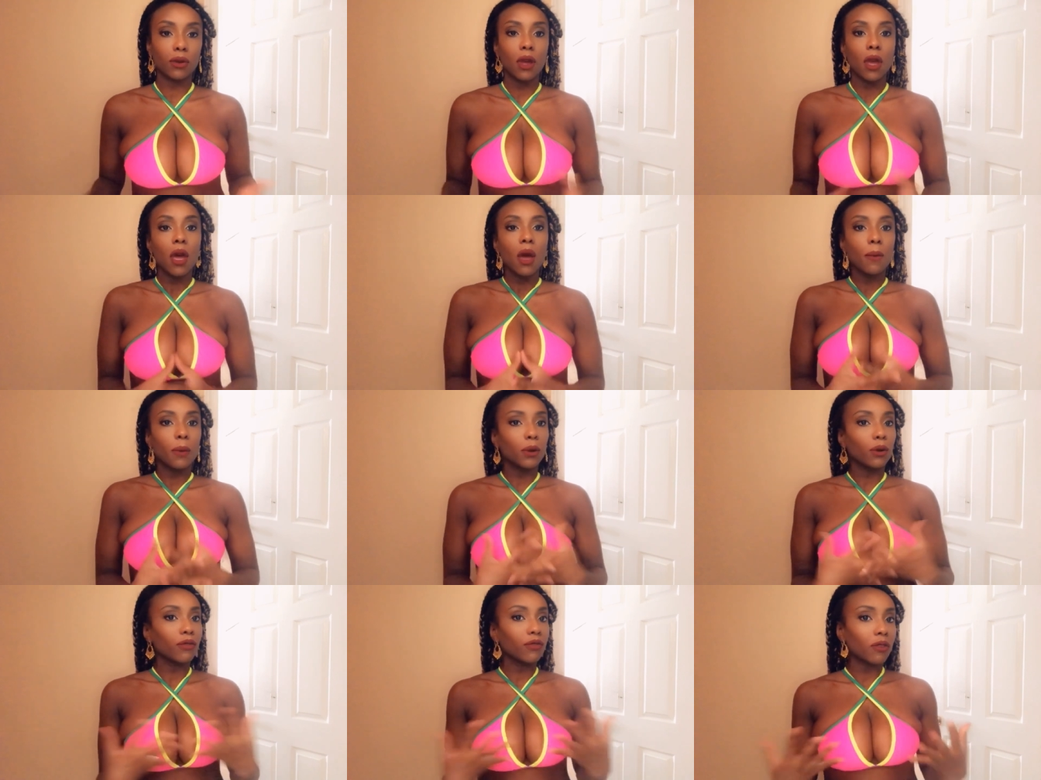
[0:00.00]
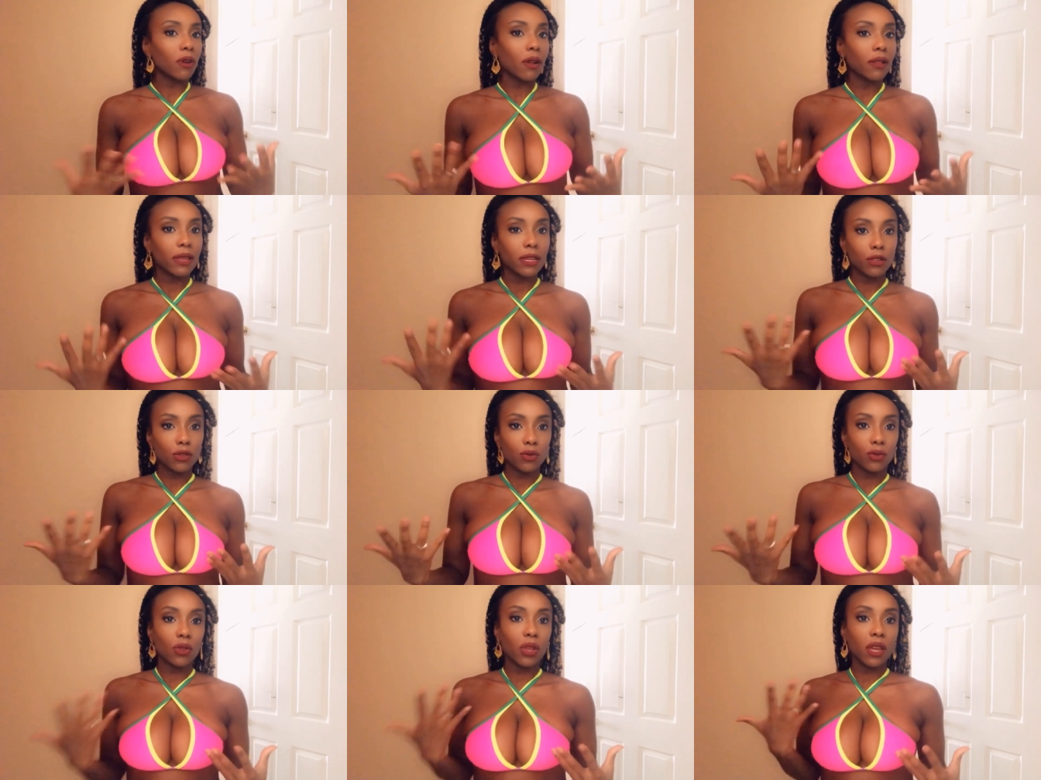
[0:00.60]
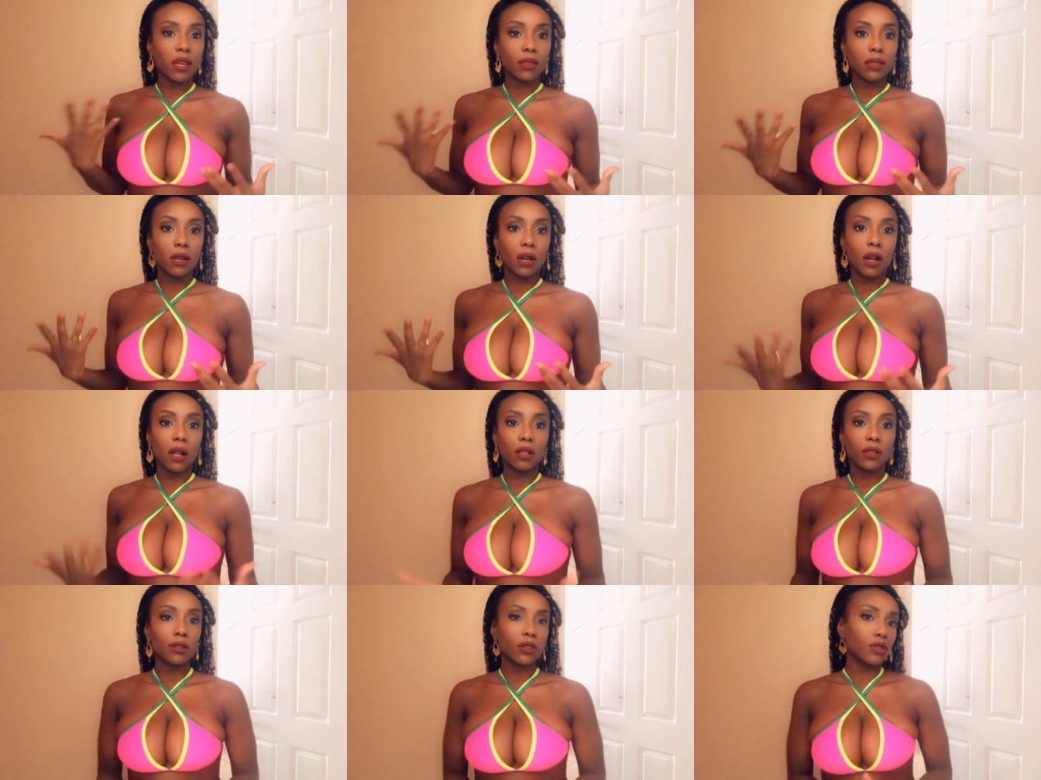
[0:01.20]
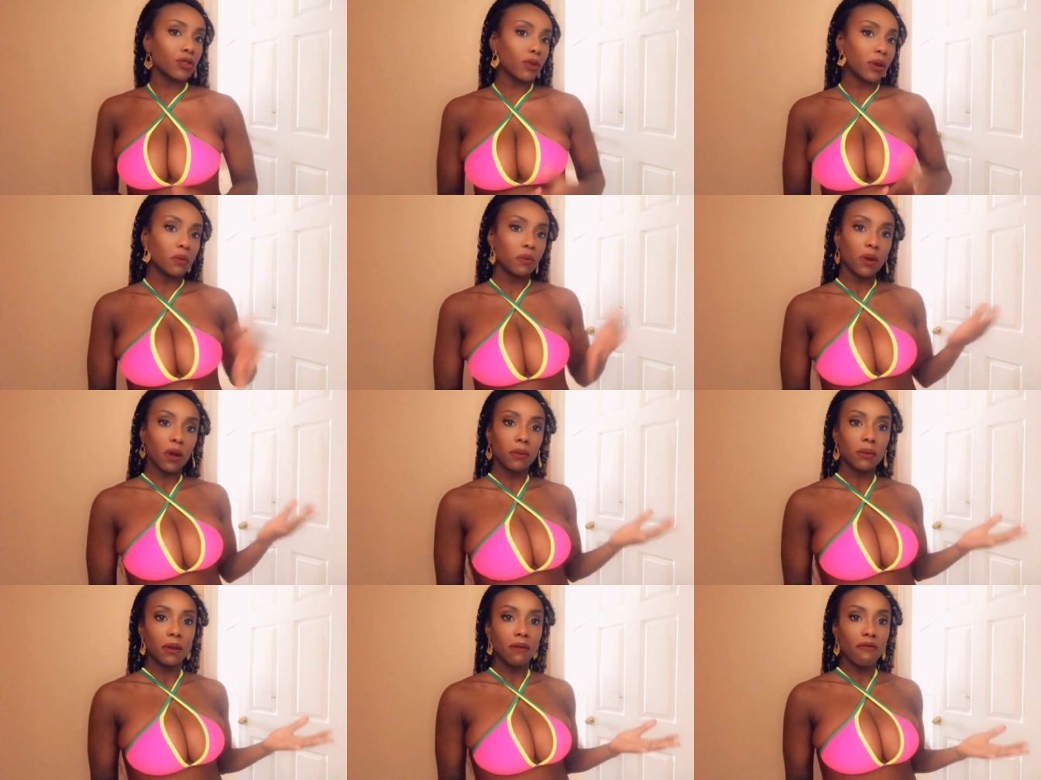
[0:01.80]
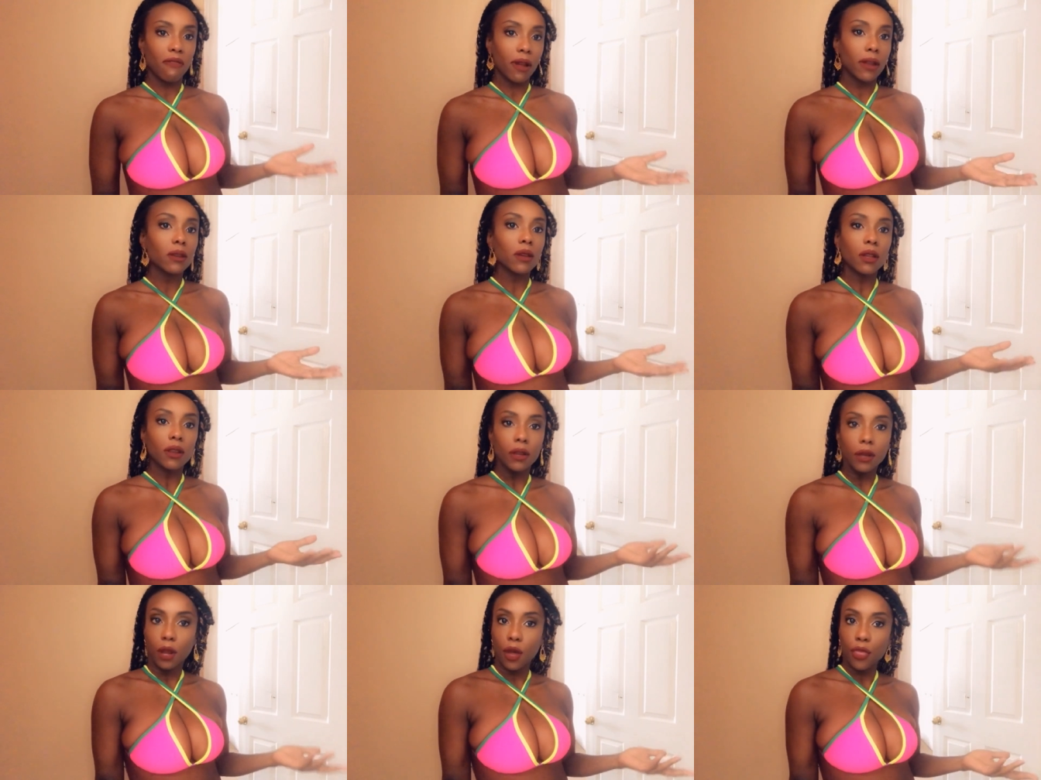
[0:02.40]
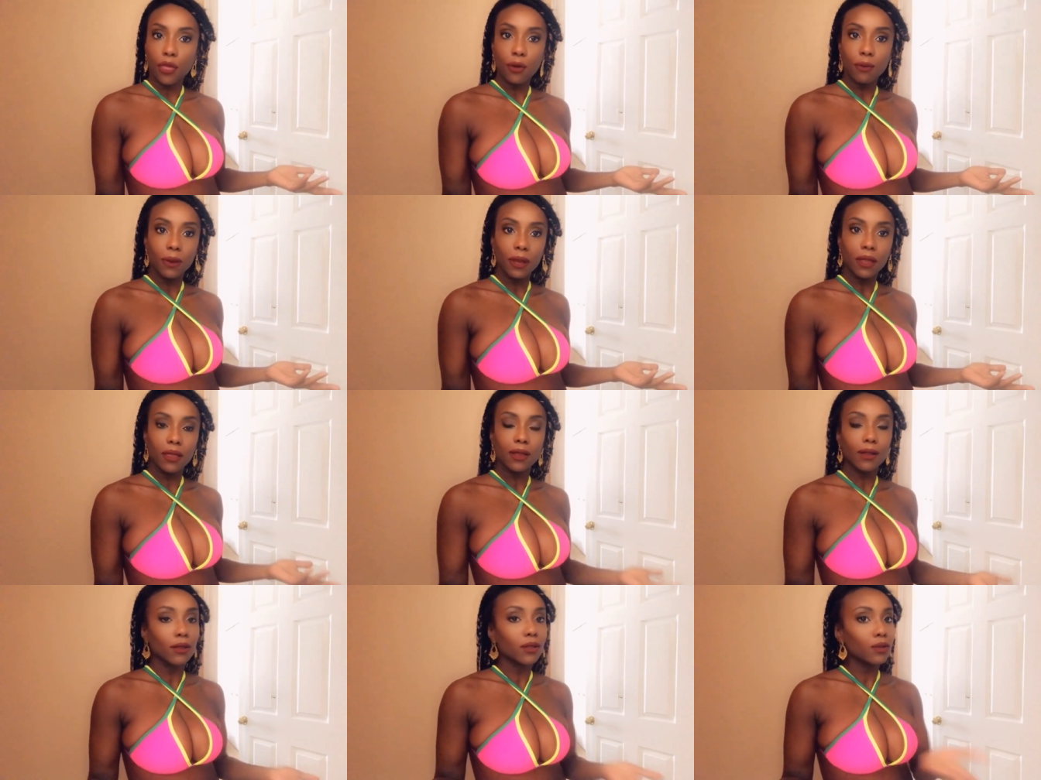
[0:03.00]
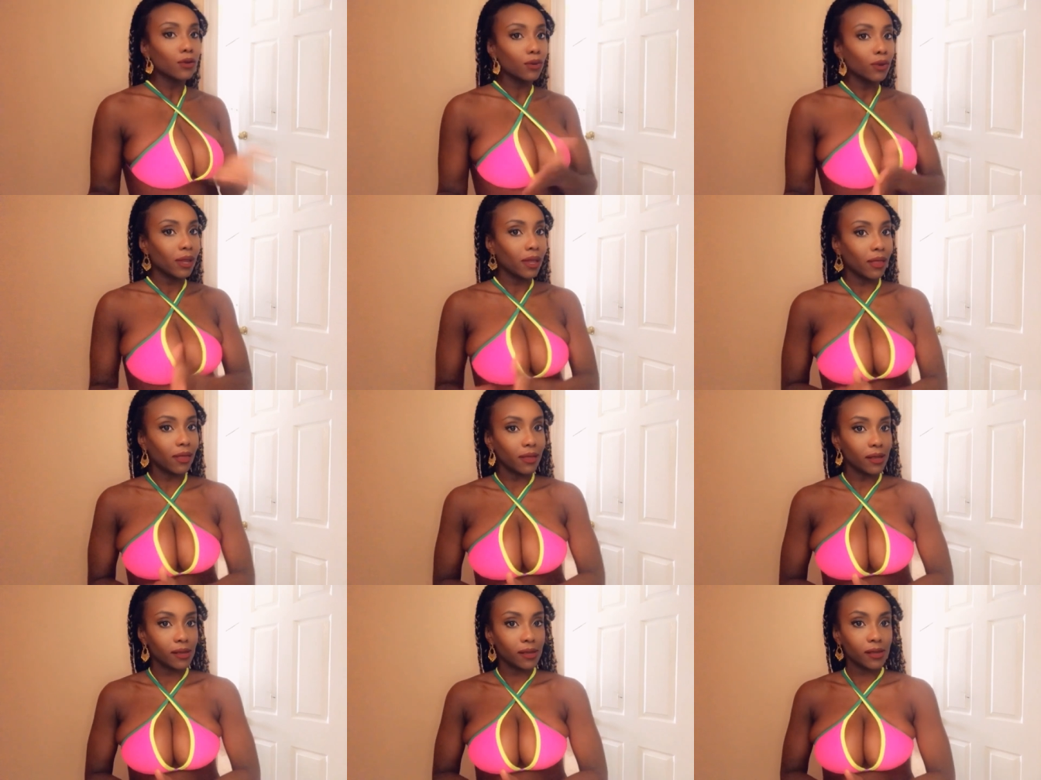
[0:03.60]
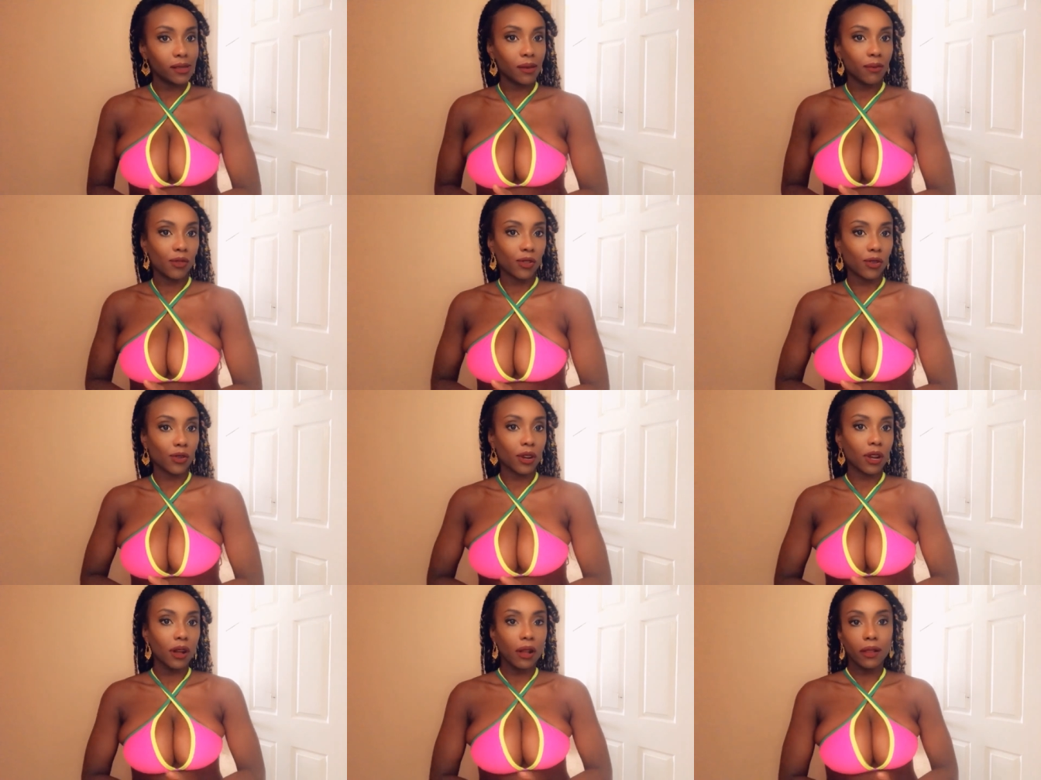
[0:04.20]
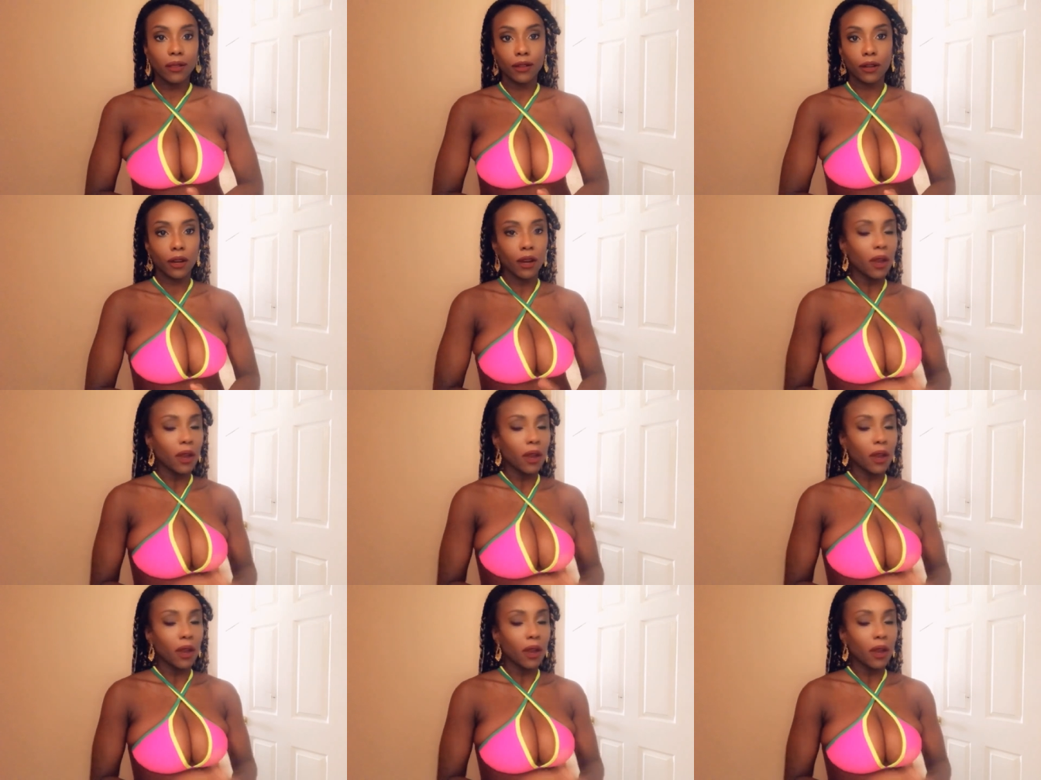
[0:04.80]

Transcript: But overall, I do like the color, so I probably find another bathing suit in this similar color,